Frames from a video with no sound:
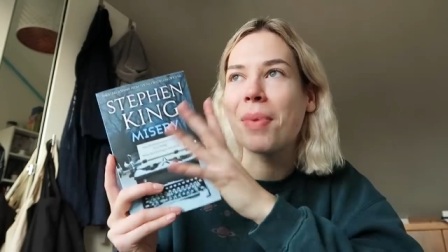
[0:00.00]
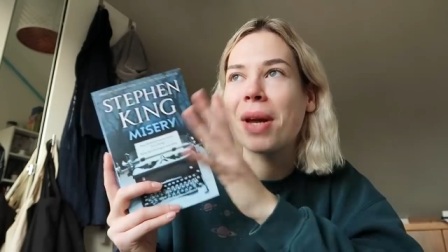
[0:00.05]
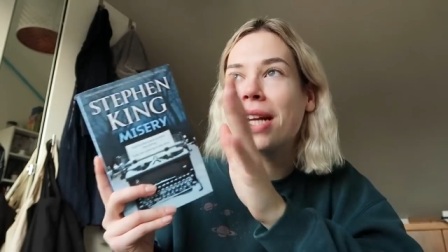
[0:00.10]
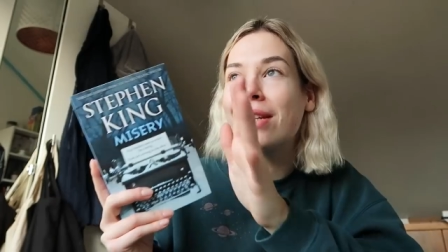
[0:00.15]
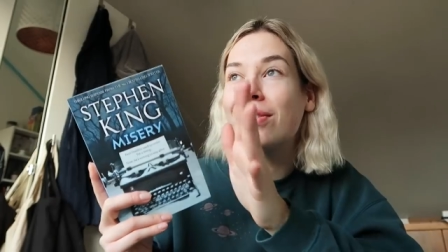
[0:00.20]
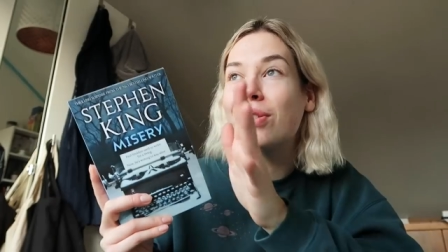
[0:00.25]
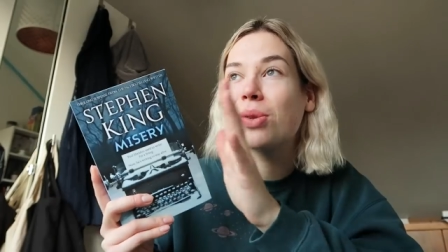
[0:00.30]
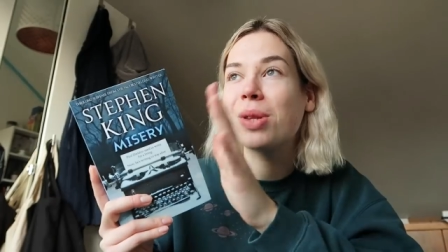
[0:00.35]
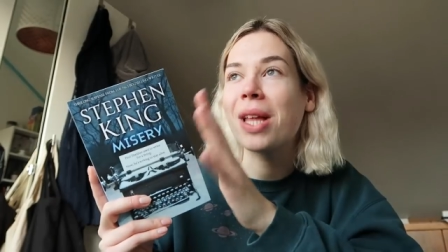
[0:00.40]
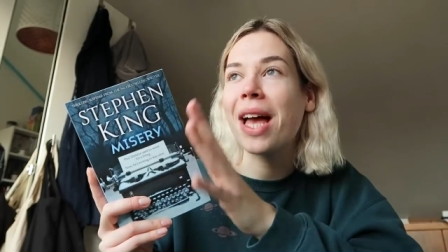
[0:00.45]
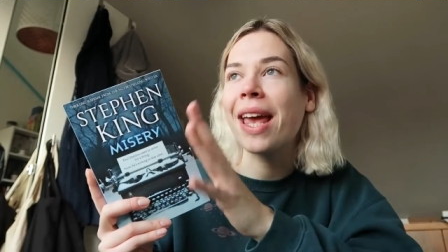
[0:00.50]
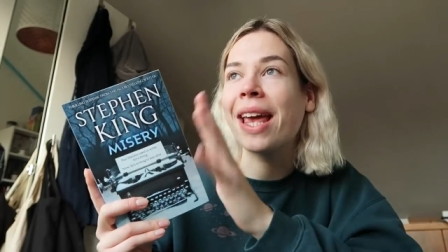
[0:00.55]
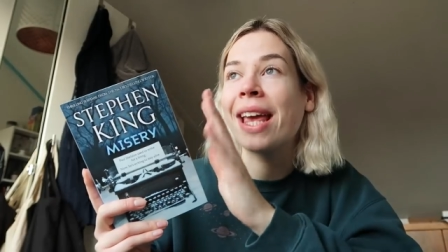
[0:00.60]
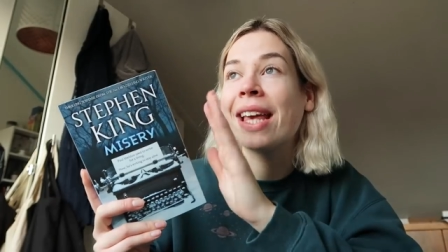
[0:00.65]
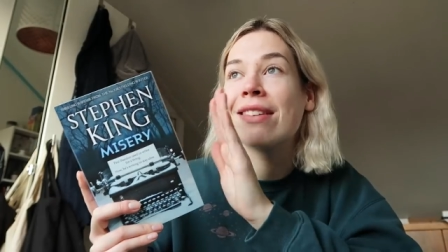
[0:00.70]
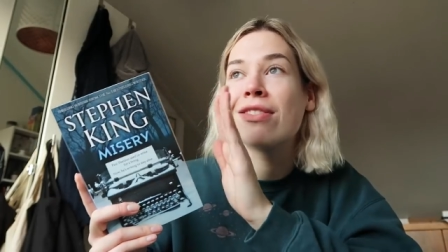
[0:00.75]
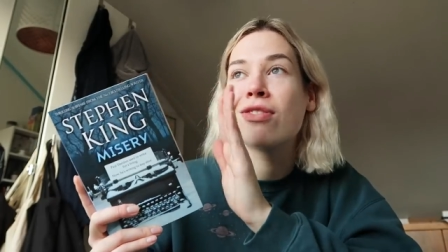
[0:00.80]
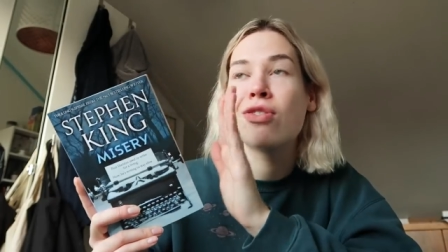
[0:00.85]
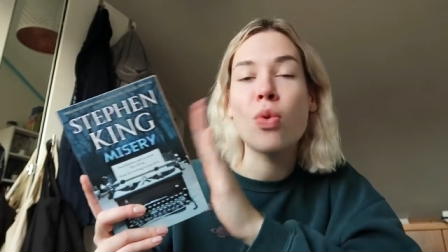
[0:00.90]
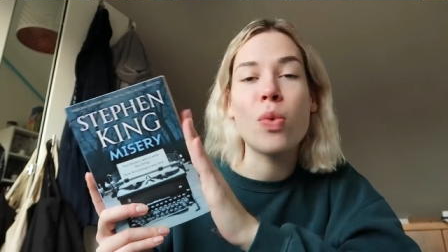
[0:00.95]
but I do like
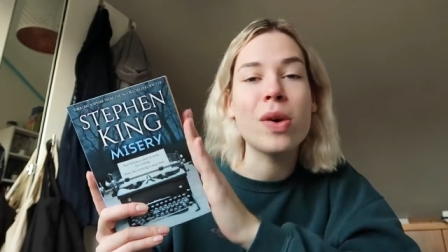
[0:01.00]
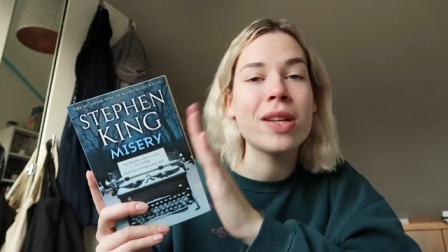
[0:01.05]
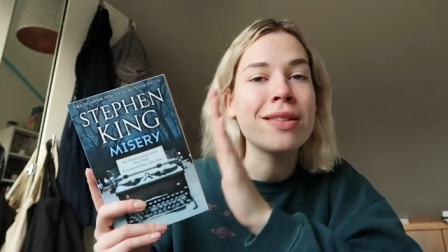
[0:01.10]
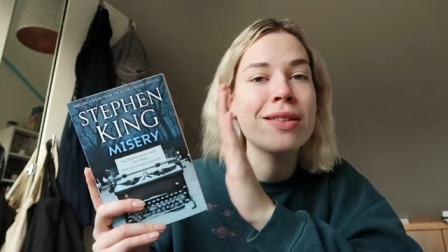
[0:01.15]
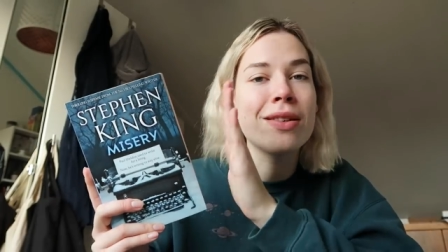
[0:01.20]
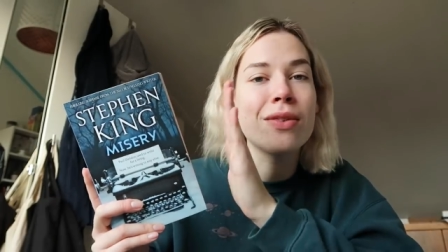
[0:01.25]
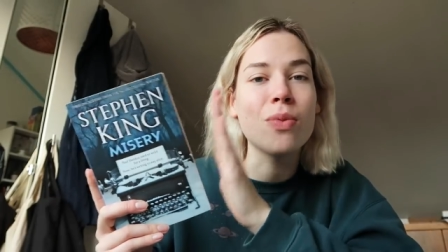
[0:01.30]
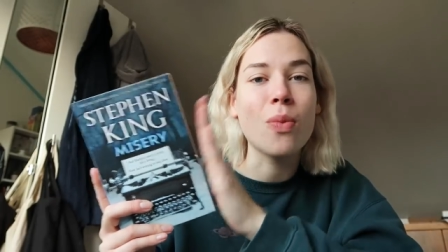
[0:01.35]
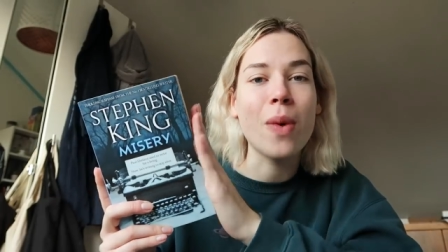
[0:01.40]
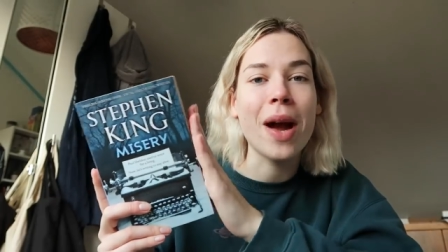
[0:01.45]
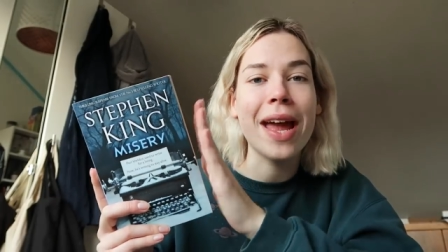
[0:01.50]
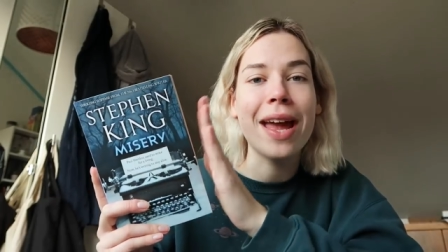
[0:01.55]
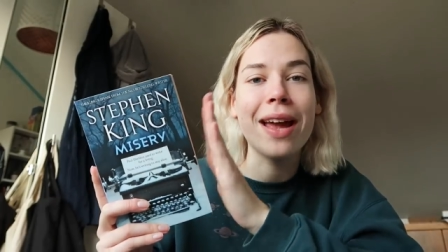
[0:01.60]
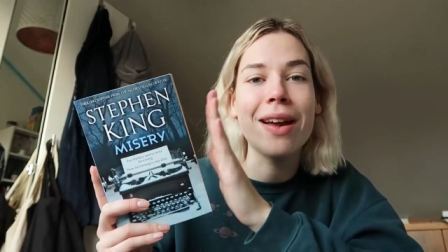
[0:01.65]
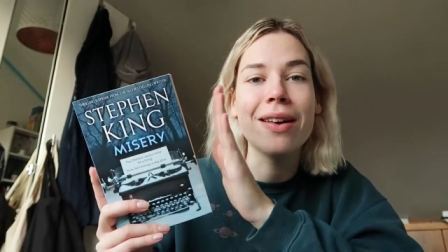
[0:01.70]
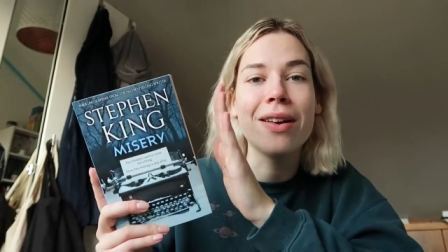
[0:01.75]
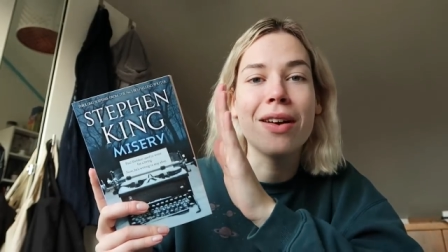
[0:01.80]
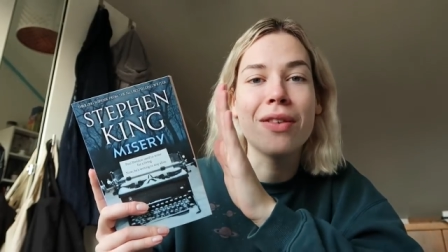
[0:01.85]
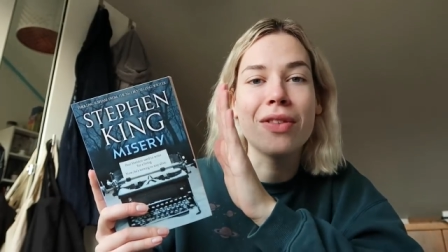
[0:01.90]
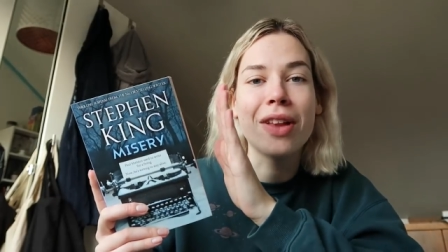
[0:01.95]
his twisted
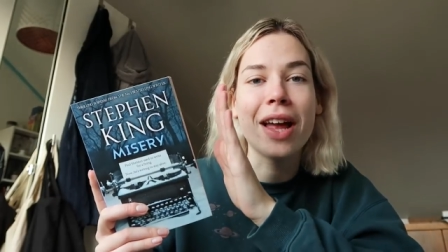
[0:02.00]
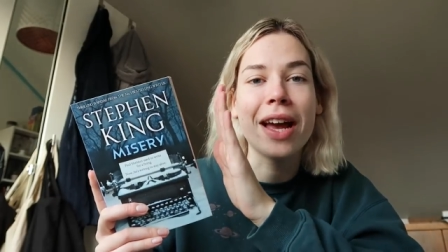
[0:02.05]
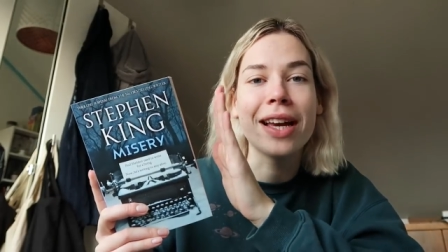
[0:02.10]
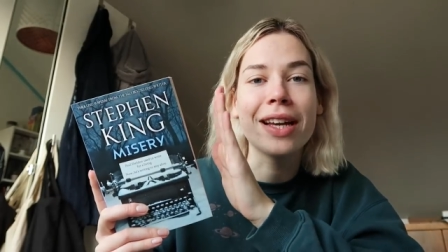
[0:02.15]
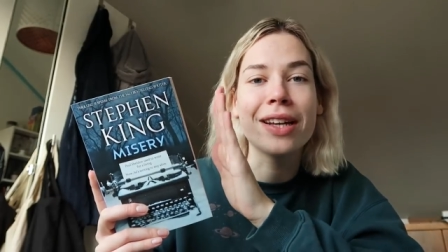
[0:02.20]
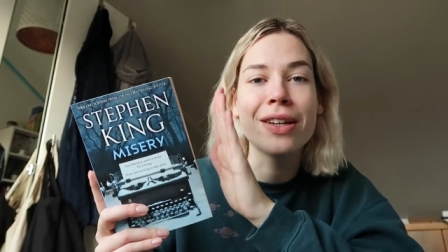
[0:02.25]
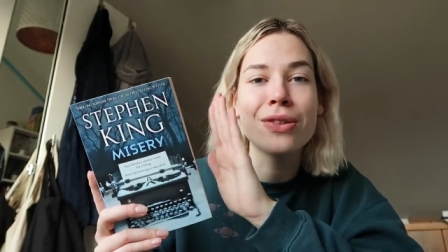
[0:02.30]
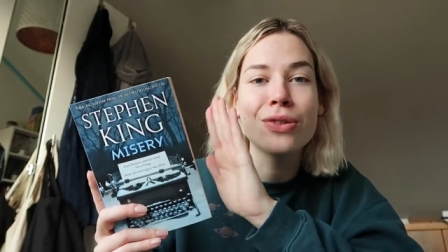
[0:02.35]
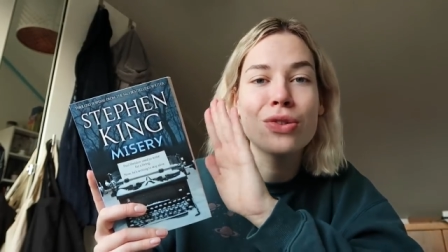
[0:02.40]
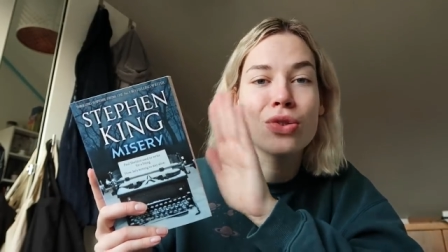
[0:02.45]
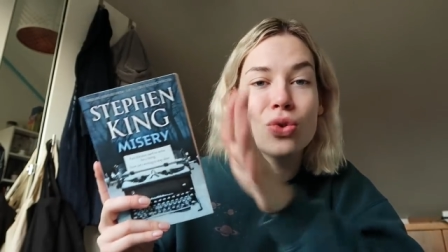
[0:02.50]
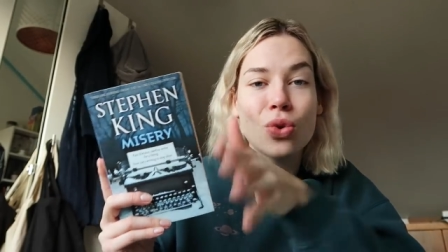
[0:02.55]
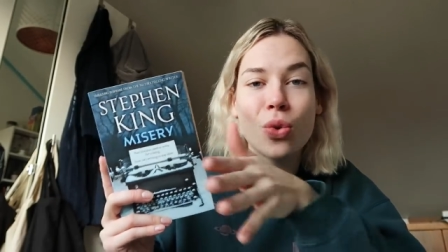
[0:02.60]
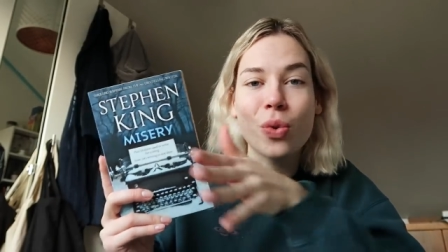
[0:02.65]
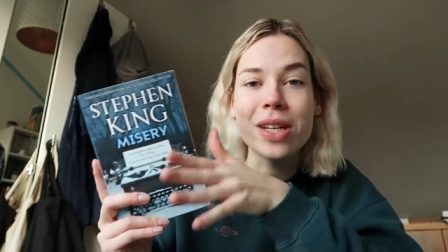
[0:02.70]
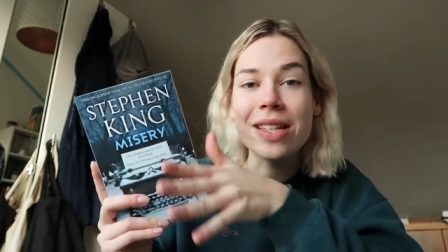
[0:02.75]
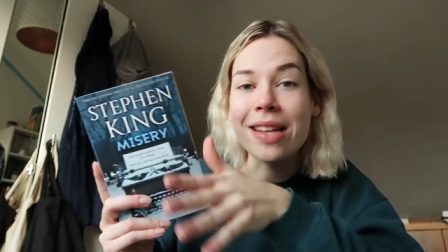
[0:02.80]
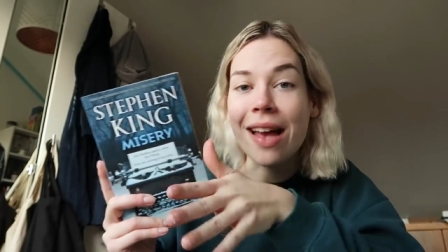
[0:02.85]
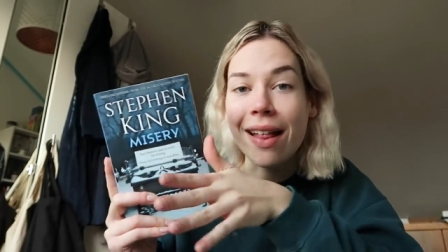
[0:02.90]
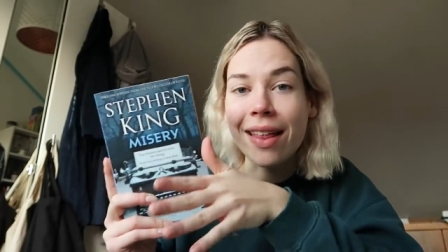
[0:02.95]
way of like
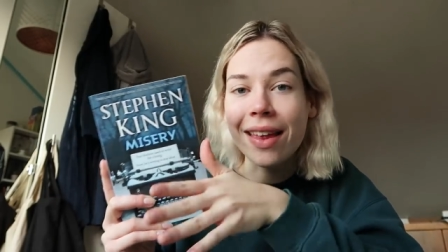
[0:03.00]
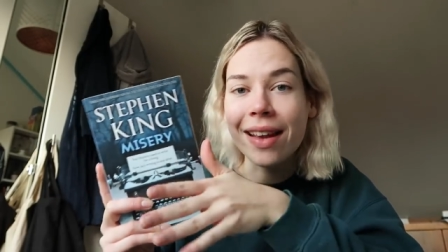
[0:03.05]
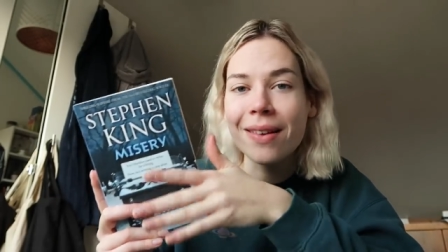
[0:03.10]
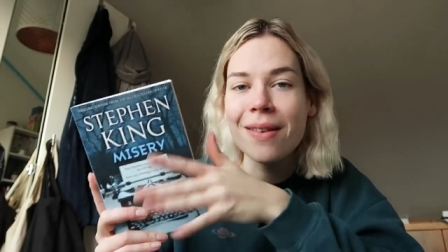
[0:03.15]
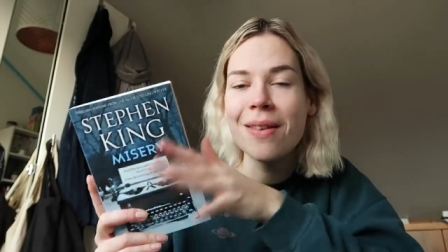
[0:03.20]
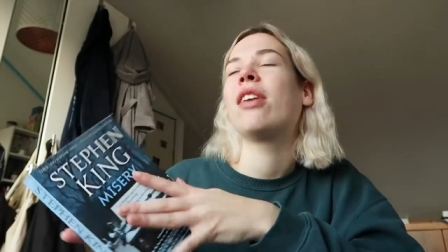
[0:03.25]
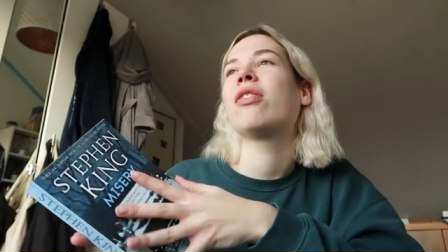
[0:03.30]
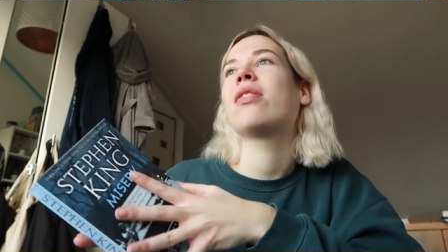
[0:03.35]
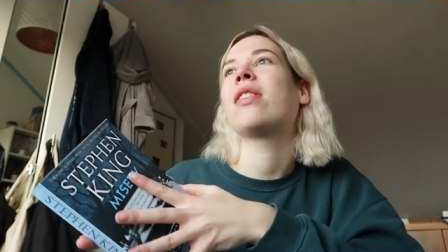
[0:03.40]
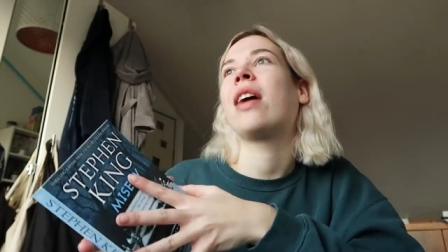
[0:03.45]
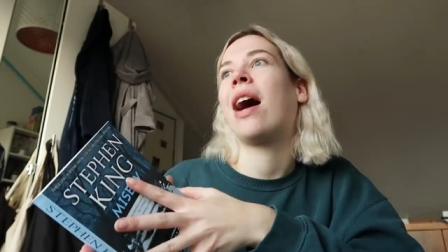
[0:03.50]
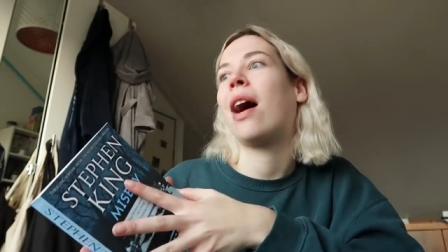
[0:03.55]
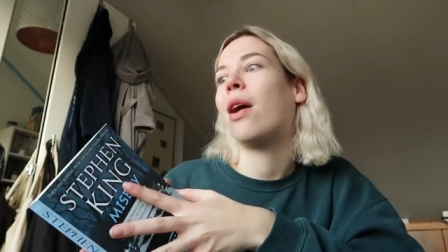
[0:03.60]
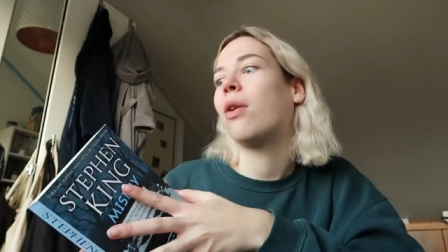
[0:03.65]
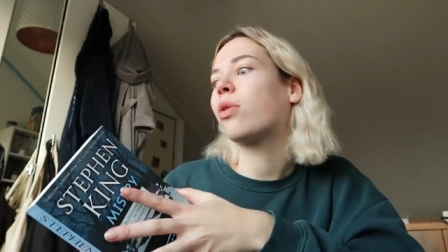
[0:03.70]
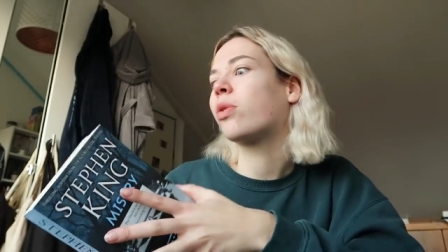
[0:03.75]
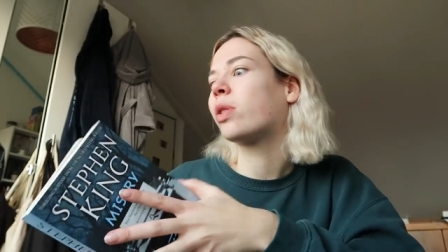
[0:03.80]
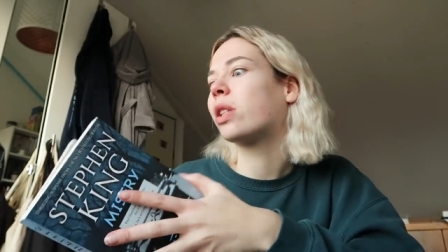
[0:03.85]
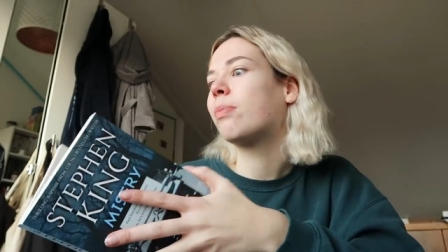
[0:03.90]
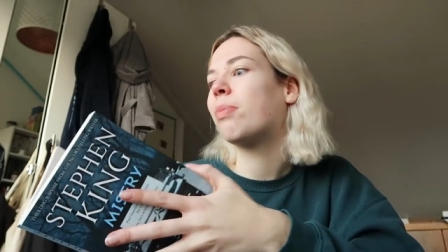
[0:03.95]
storytelling and just
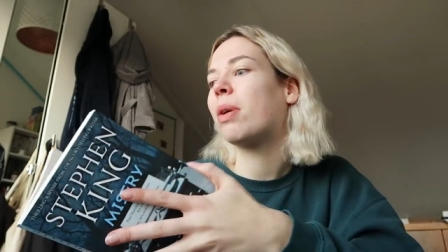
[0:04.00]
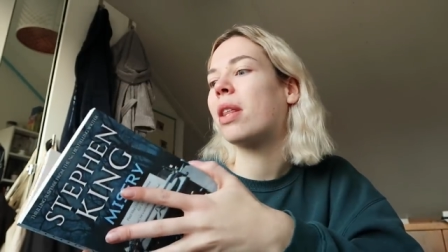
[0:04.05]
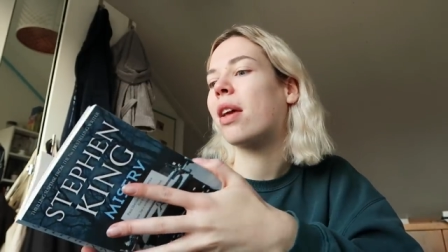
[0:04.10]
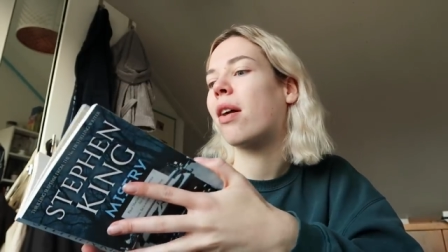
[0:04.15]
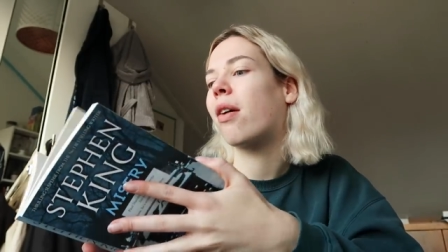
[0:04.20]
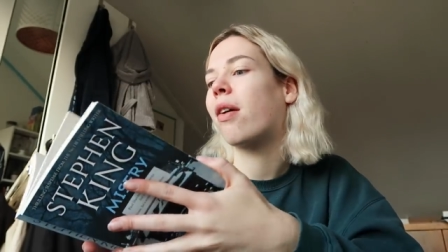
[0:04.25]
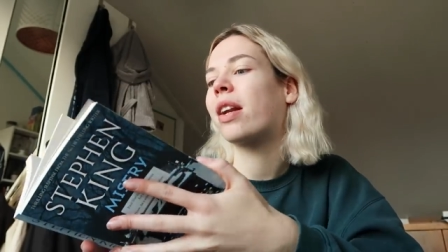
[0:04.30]
how creepy they